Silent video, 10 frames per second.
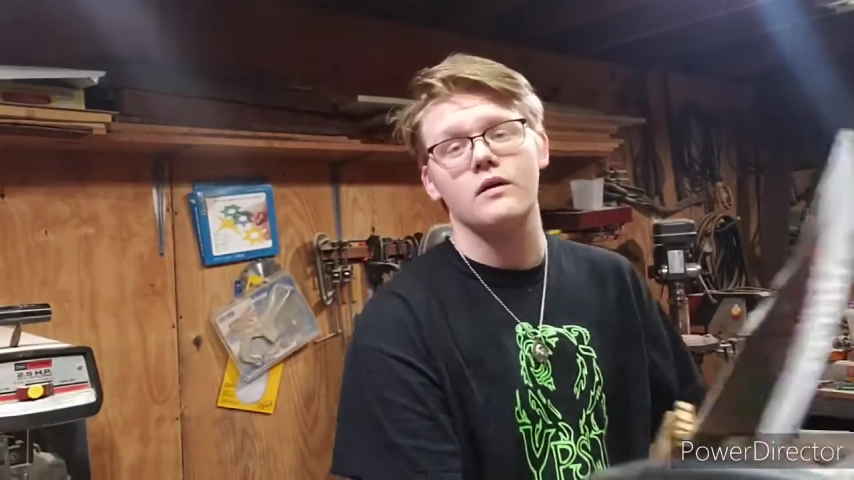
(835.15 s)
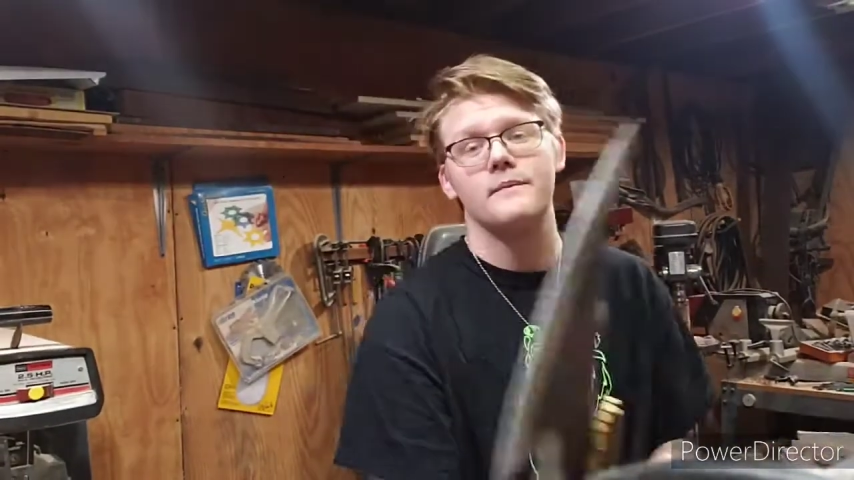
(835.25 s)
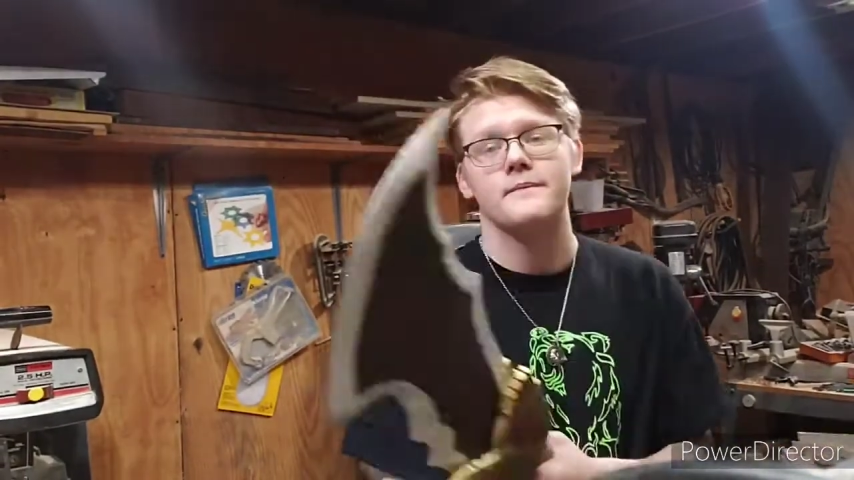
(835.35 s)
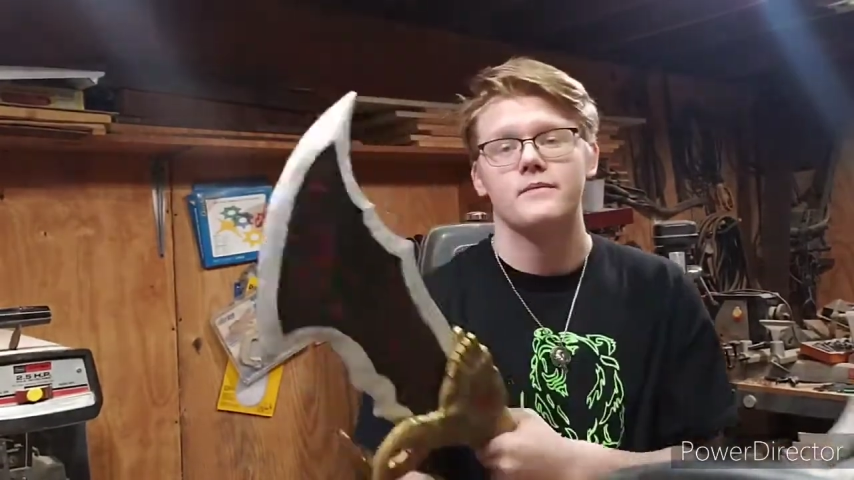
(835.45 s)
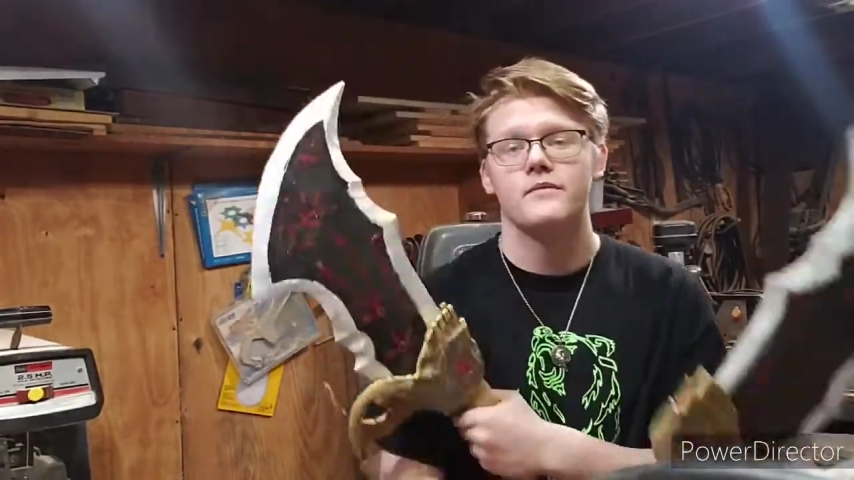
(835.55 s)

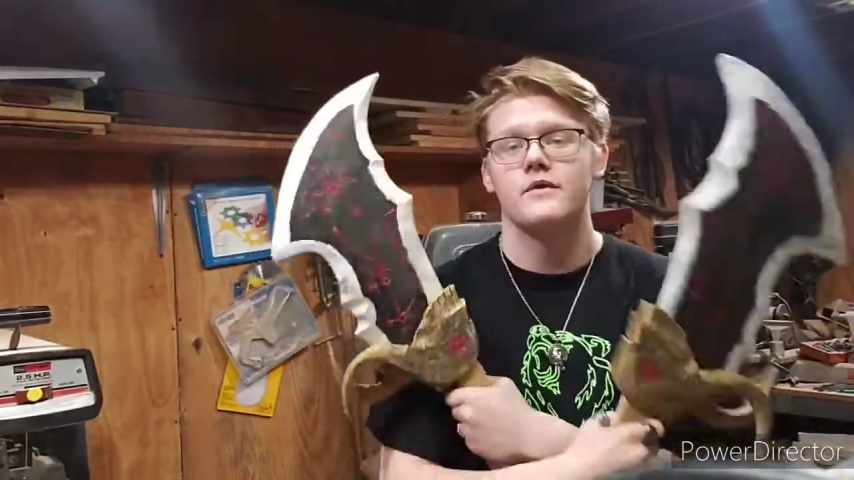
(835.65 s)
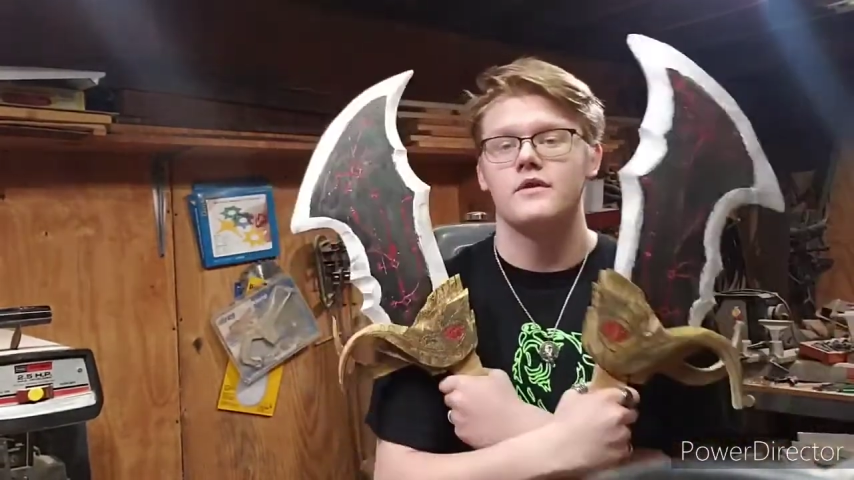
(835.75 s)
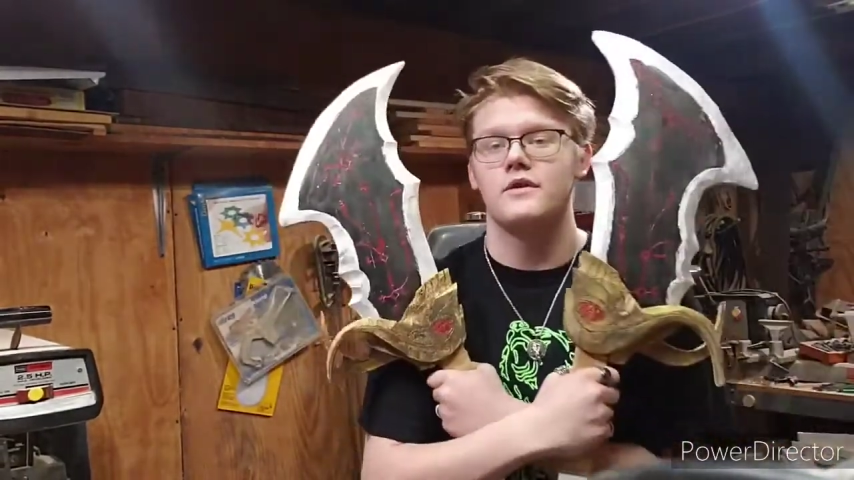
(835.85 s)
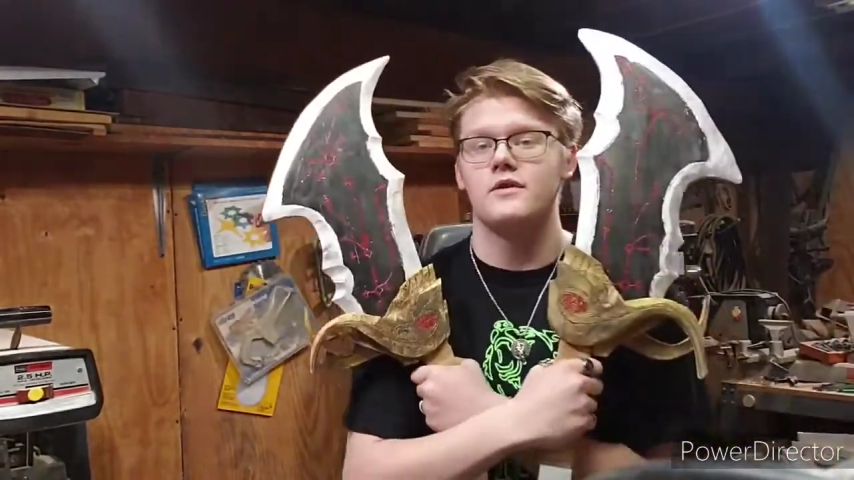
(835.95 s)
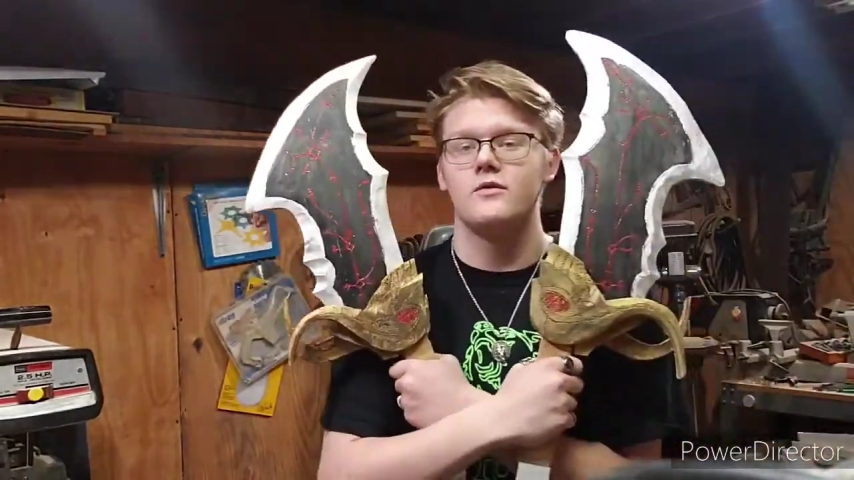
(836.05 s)

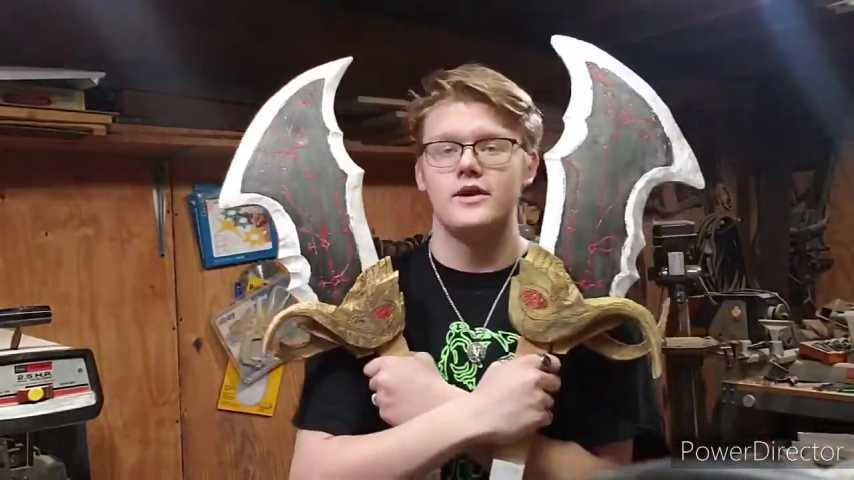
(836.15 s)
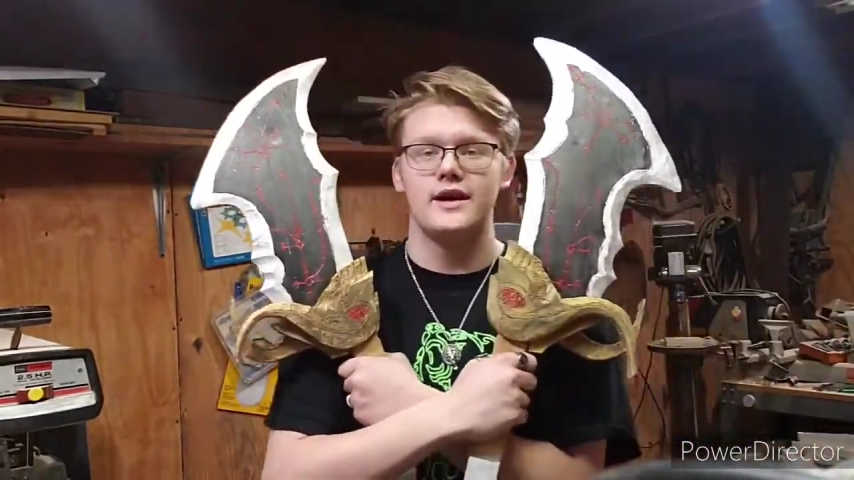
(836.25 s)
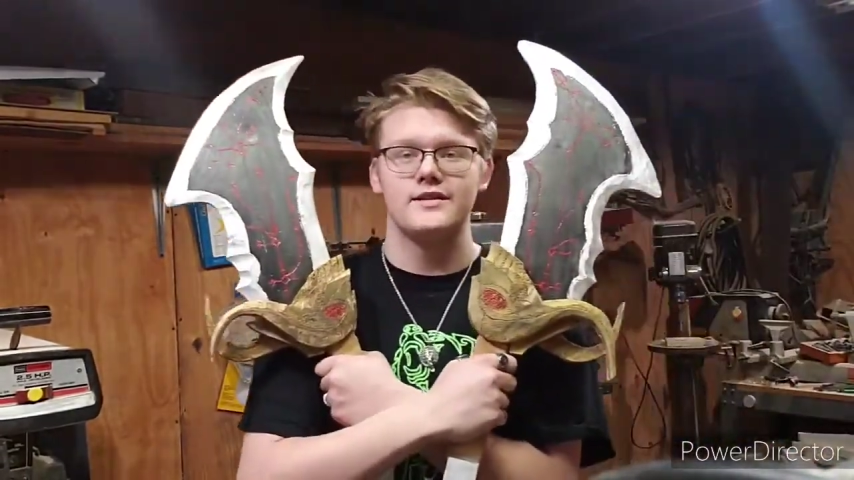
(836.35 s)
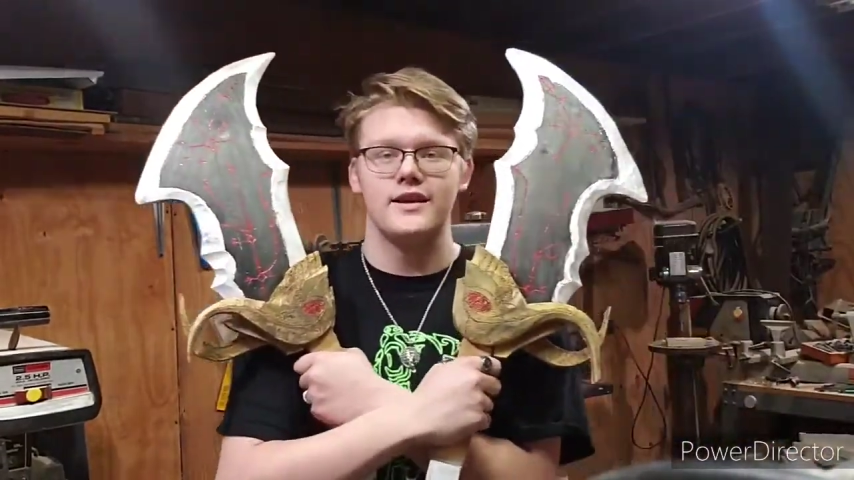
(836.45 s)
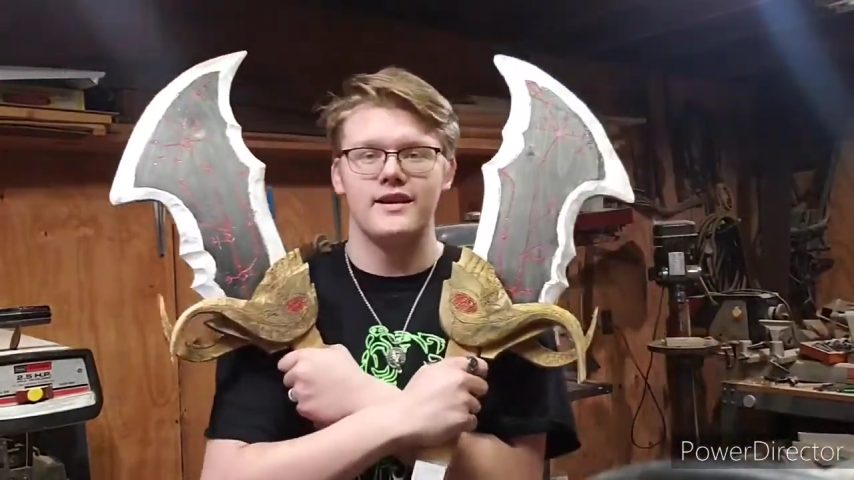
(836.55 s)
What do
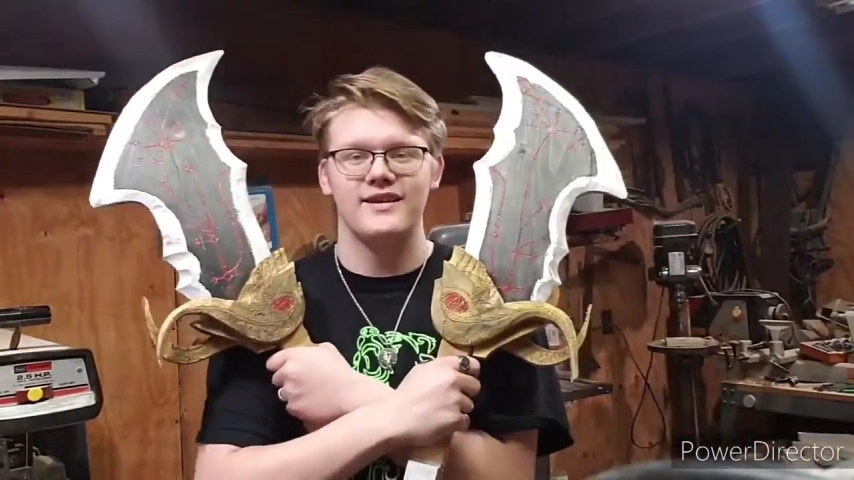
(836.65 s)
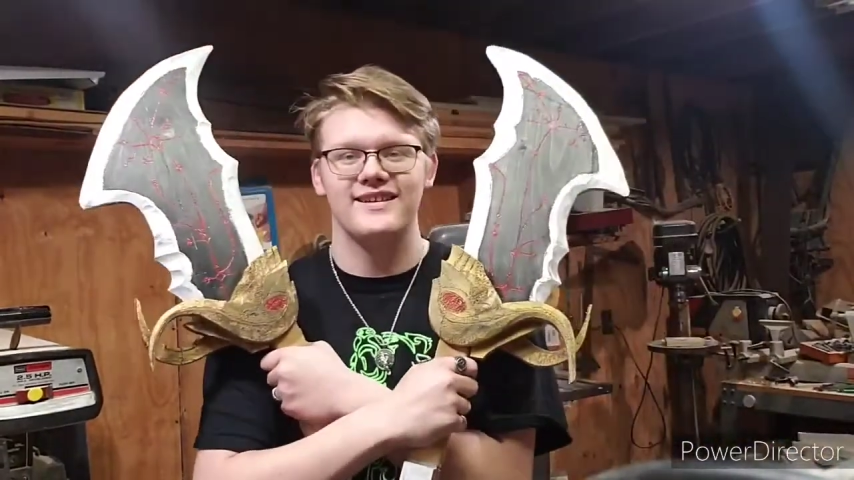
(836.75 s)
you guys think?